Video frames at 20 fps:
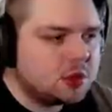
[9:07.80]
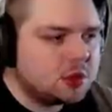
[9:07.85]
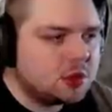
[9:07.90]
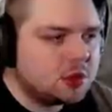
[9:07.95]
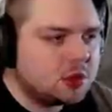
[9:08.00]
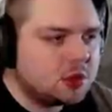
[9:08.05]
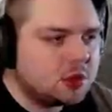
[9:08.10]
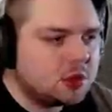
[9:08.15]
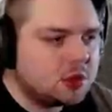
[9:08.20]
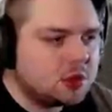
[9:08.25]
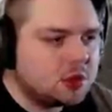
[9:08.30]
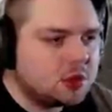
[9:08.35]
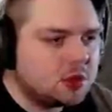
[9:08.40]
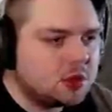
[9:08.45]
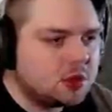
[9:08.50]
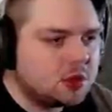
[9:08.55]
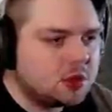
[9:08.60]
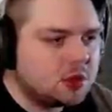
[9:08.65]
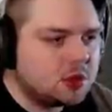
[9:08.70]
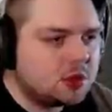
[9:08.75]

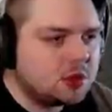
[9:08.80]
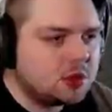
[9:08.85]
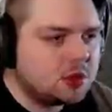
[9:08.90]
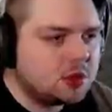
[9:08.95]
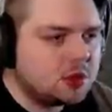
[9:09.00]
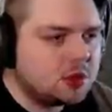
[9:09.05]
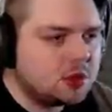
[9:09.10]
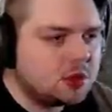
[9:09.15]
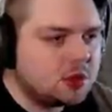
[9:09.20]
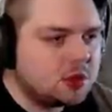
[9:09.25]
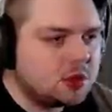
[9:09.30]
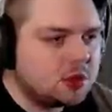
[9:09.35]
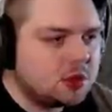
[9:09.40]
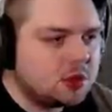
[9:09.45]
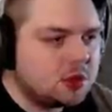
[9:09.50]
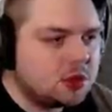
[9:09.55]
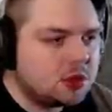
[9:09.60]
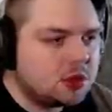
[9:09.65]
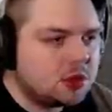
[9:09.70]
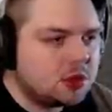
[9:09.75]

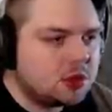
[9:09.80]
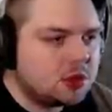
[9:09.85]
[no speech]